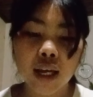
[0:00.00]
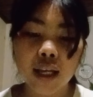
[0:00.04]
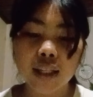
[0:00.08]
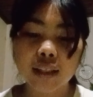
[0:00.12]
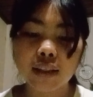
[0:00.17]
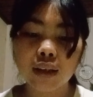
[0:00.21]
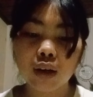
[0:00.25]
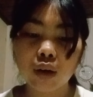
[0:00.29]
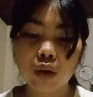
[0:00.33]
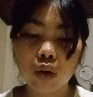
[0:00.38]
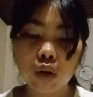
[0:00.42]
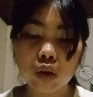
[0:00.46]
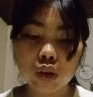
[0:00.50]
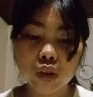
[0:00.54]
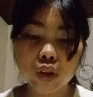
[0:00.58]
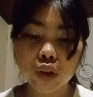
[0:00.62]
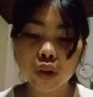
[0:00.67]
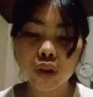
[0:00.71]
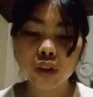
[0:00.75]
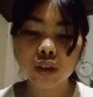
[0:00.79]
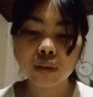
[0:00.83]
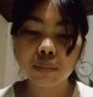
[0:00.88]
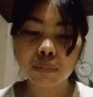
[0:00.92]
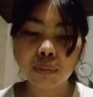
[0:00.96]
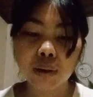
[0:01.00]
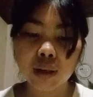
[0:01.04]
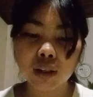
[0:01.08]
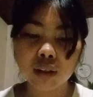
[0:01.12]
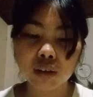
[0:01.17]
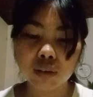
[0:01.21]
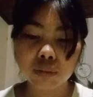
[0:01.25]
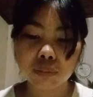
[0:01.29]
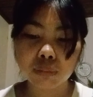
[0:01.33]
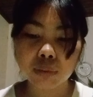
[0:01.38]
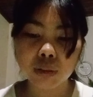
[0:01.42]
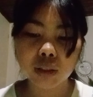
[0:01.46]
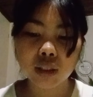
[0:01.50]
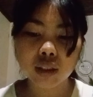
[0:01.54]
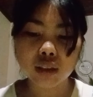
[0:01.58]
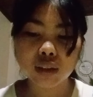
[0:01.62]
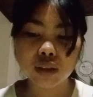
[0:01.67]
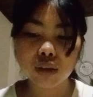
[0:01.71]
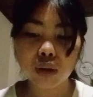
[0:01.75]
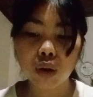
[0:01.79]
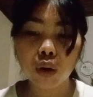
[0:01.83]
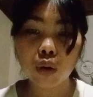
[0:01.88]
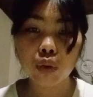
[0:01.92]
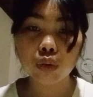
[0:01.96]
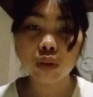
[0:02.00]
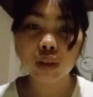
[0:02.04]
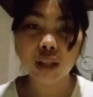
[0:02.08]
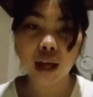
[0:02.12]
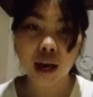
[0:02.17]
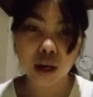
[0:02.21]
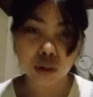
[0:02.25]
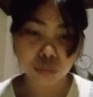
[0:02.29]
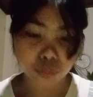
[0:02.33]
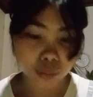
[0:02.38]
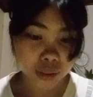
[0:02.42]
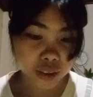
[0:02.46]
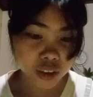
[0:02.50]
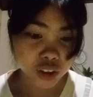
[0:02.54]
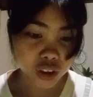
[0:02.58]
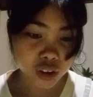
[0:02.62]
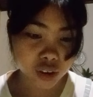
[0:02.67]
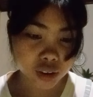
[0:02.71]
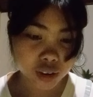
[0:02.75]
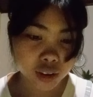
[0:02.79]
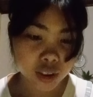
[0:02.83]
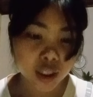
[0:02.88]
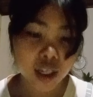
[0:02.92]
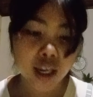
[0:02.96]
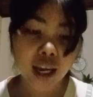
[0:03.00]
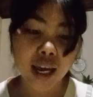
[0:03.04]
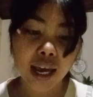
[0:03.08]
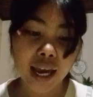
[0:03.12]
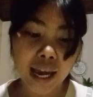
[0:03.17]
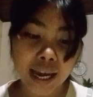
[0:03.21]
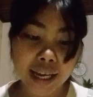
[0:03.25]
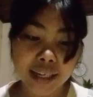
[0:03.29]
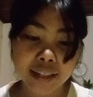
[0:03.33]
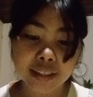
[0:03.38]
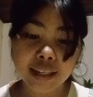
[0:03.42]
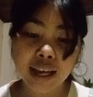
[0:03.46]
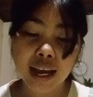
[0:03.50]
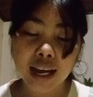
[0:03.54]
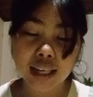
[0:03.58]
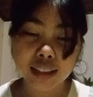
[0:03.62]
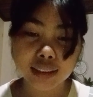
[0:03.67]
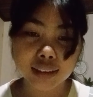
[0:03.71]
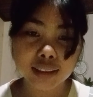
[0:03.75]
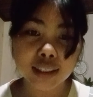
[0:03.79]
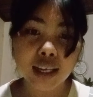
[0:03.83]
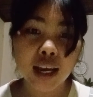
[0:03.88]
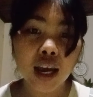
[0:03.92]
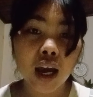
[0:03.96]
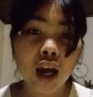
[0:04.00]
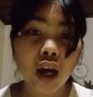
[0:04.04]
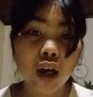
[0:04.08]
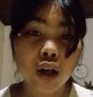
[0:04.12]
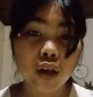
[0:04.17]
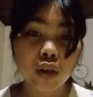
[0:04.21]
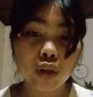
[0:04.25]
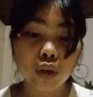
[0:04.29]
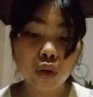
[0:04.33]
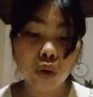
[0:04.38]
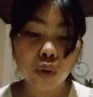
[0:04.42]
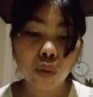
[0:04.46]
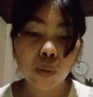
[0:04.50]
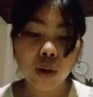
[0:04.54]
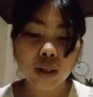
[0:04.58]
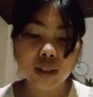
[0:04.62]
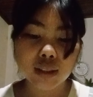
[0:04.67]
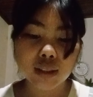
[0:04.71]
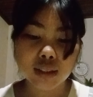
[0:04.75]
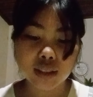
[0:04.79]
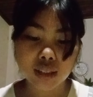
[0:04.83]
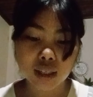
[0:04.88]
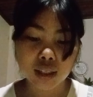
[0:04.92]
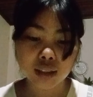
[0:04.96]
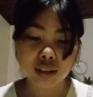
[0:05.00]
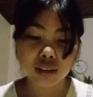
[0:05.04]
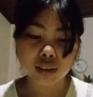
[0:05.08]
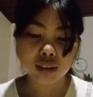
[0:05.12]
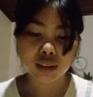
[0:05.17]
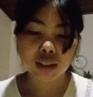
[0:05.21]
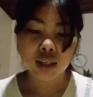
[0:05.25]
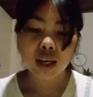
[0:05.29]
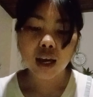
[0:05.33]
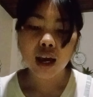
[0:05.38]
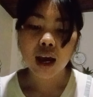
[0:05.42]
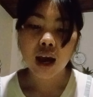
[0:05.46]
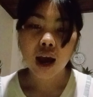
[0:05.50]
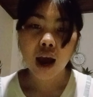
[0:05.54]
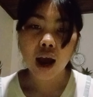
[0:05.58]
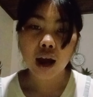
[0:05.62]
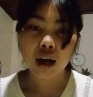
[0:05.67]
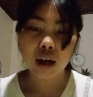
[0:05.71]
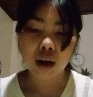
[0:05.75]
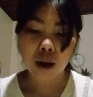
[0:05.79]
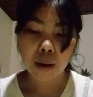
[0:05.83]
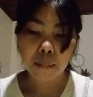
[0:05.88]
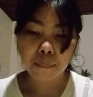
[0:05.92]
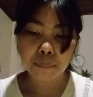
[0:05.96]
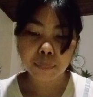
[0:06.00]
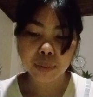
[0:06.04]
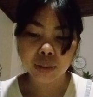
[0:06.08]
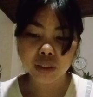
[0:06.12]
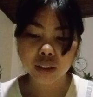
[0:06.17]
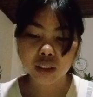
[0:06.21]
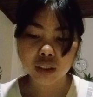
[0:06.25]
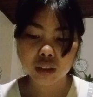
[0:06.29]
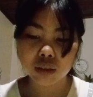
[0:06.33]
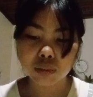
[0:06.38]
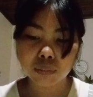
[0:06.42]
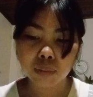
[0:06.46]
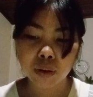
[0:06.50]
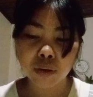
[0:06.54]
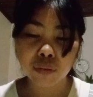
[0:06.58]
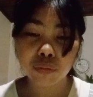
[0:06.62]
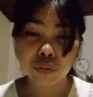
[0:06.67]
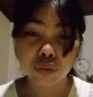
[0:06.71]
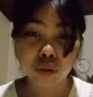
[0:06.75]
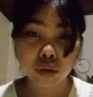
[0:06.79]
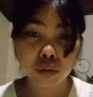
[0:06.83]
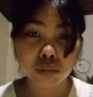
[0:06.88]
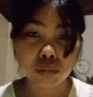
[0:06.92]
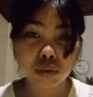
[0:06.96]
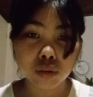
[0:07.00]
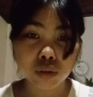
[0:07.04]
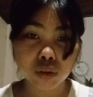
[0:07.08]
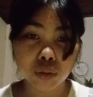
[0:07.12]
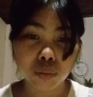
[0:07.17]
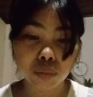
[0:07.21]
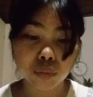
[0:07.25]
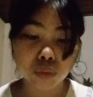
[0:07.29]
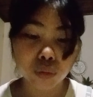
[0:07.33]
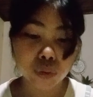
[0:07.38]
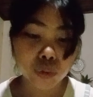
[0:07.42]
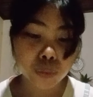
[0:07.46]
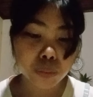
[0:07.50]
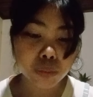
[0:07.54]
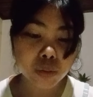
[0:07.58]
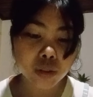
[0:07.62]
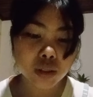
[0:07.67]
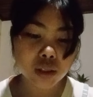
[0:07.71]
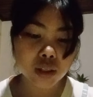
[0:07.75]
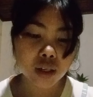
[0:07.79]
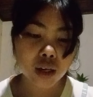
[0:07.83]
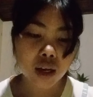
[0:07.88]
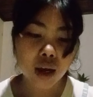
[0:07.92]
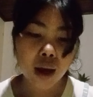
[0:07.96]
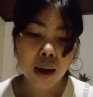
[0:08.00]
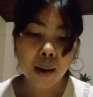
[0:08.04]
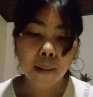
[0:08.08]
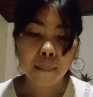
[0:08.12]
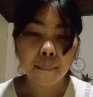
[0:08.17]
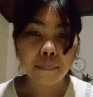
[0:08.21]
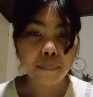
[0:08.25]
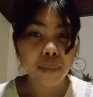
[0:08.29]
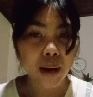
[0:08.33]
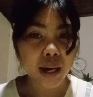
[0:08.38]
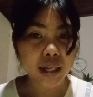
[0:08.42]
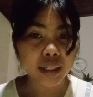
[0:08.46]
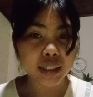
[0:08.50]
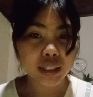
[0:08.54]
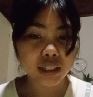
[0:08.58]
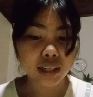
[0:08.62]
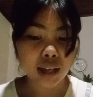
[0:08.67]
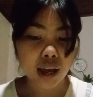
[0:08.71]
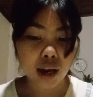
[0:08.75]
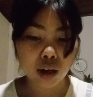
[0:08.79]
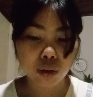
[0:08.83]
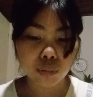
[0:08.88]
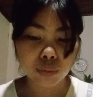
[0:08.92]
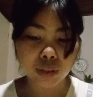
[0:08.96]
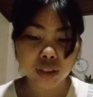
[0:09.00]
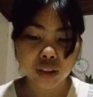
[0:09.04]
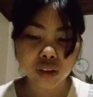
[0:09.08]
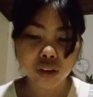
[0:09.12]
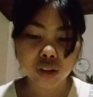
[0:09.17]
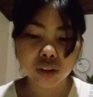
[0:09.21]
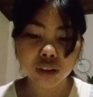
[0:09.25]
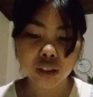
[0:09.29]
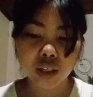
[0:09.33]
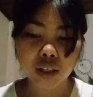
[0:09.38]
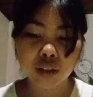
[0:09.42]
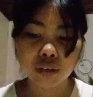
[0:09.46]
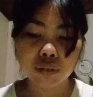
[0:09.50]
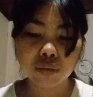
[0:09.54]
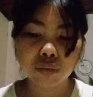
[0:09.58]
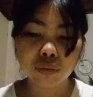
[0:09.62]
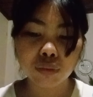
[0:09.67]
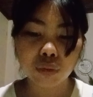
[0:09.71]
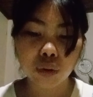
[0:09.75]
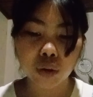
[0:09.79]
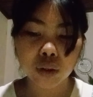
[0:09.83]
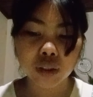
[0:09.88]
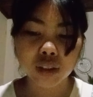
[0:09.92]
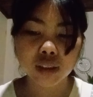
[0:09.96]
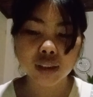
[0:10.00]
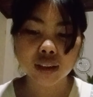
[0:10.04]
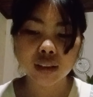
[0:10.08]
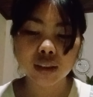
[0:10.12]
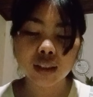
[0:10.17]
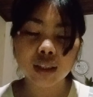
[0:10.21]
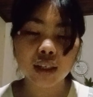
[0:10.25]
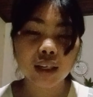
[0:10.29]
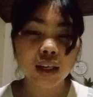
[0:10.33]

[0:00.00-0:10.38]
The culture developed its own language and has nuances accompanied by forms of groups, body language, and voice